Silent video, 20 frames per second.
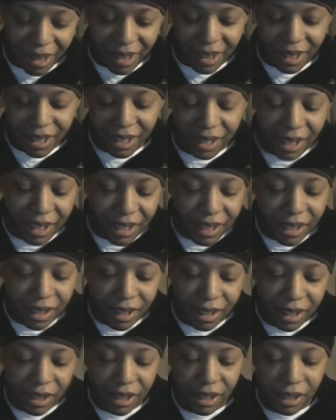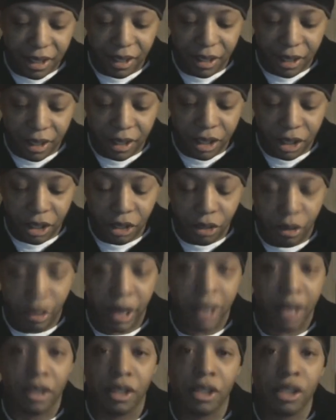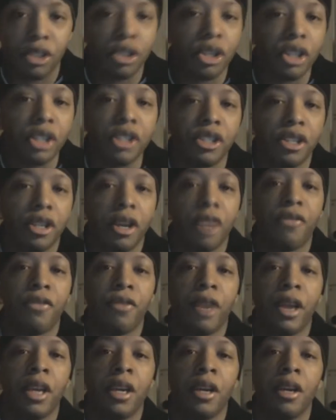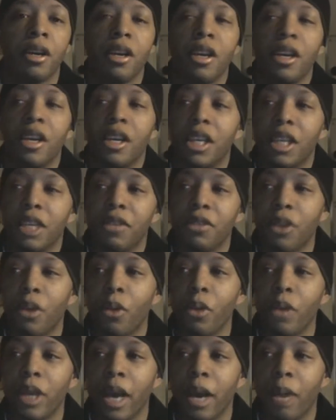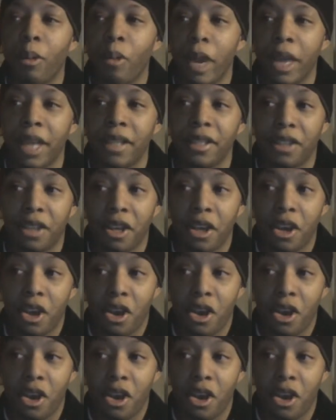th this, this is, this is great. This is good stuff right here. Even though we gotta wait